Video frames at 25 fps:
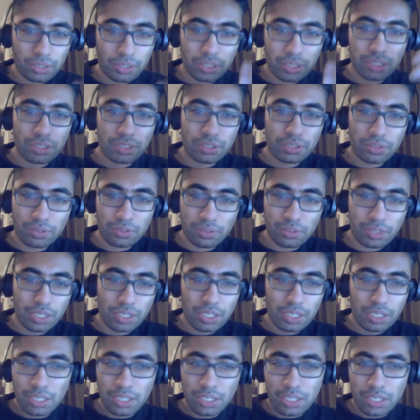need to,
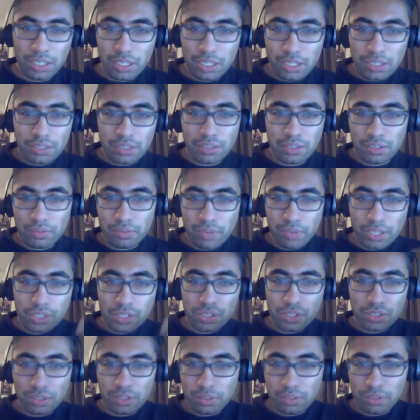
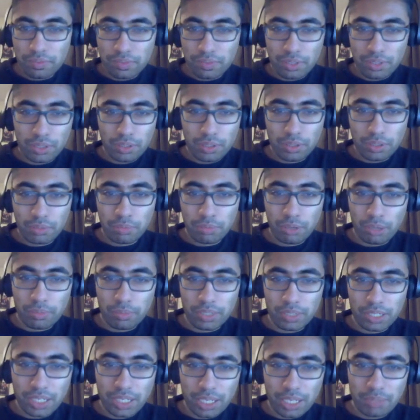register for the
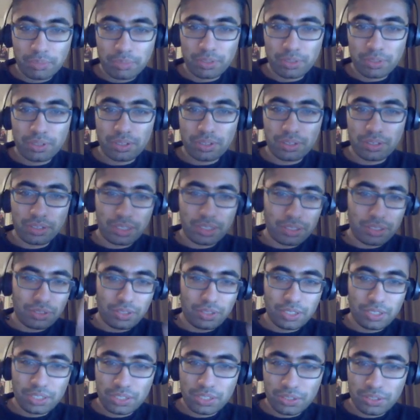Department of Labor, and you
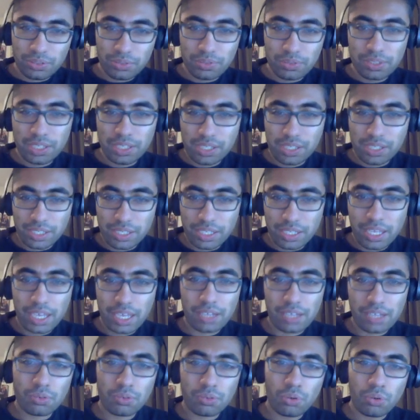need to do this and
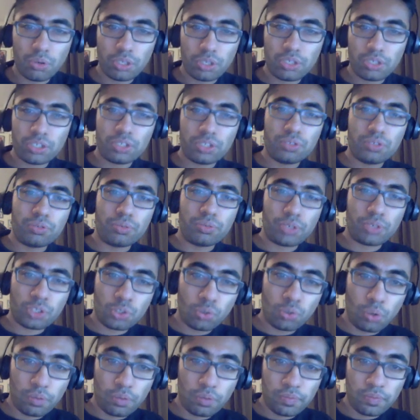that. Or you could do a
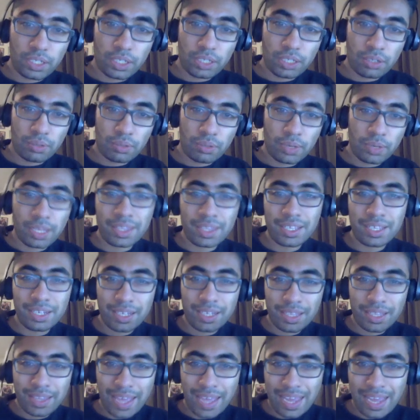short video, and then
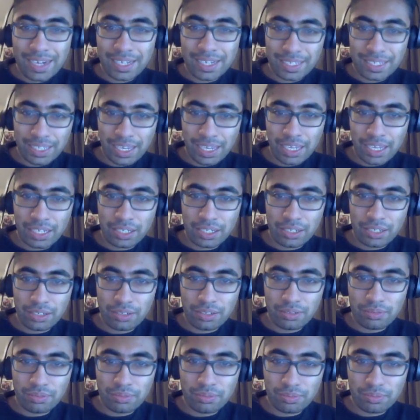that again
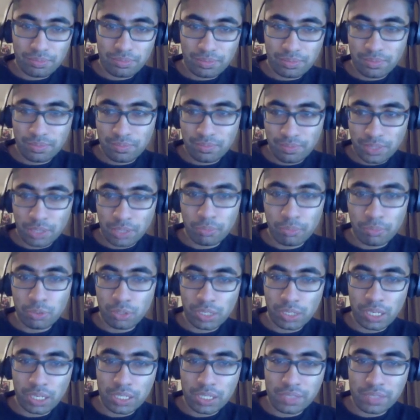
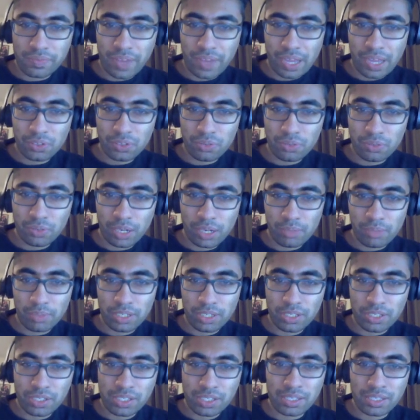communicates value, right?
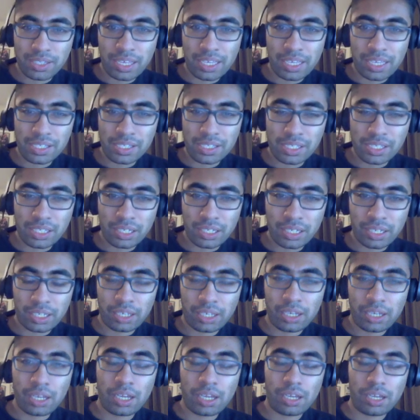Because they see like,
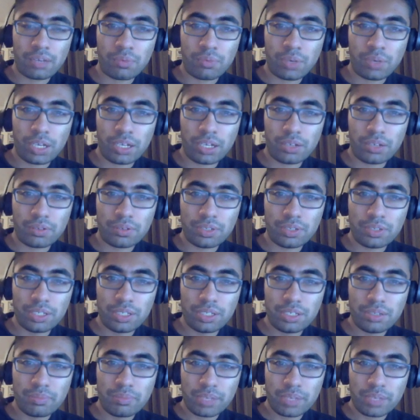wow,
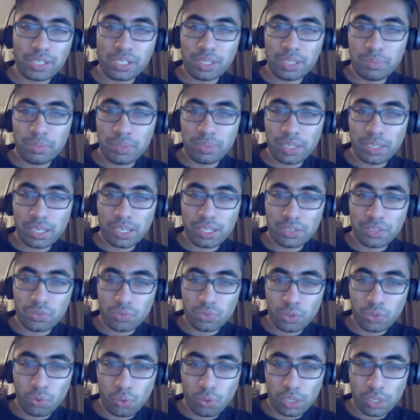my CPA is
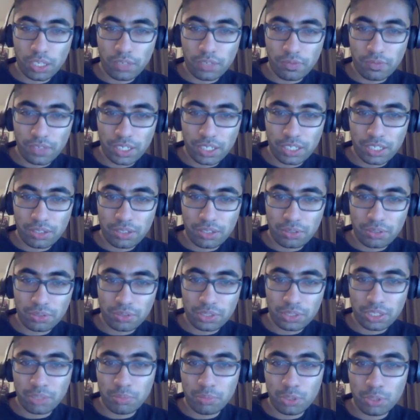recording a video to
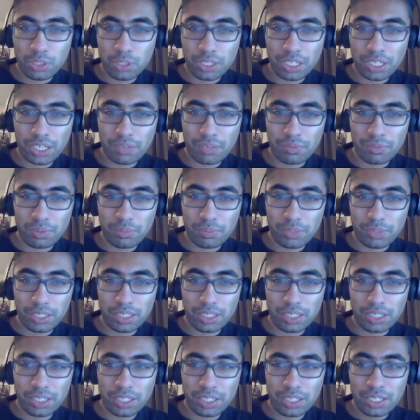communicate with
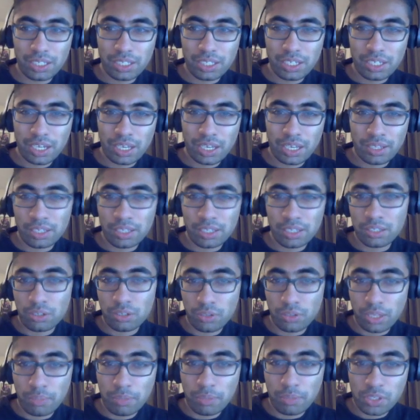me, and
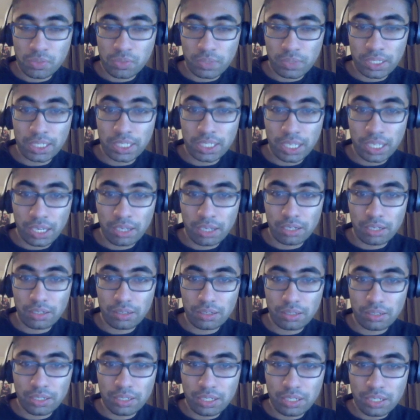they must really care.
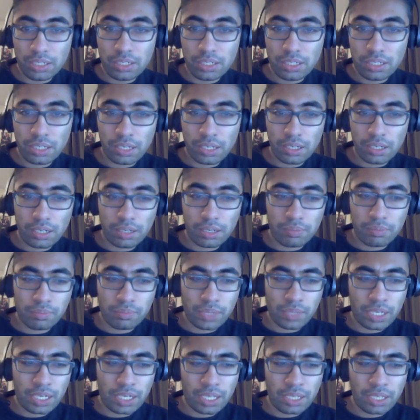
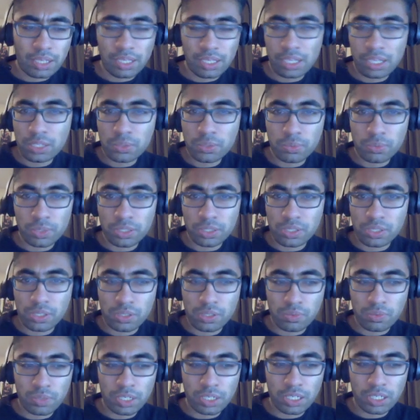And I think that's what this
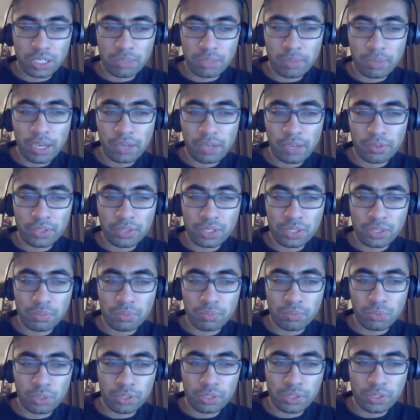is really about. This
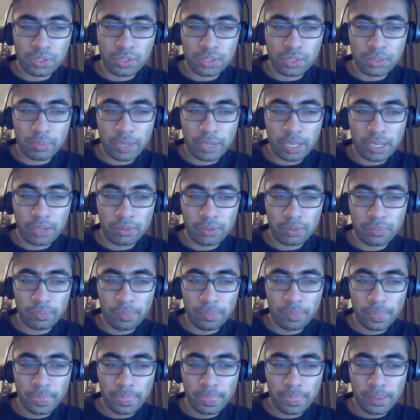is about
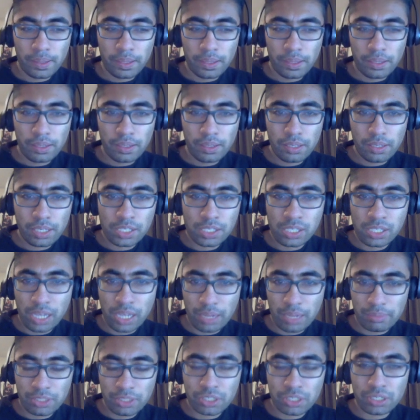
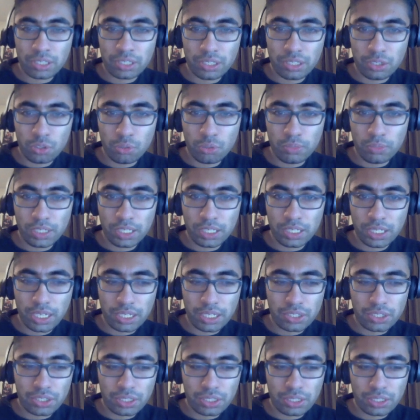establishing the human
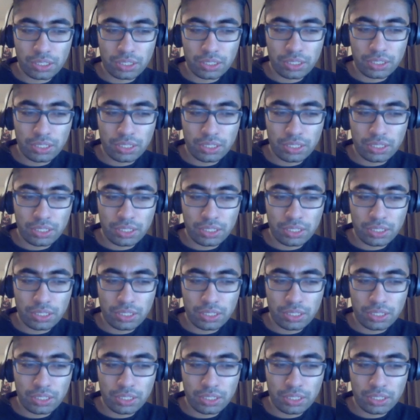connection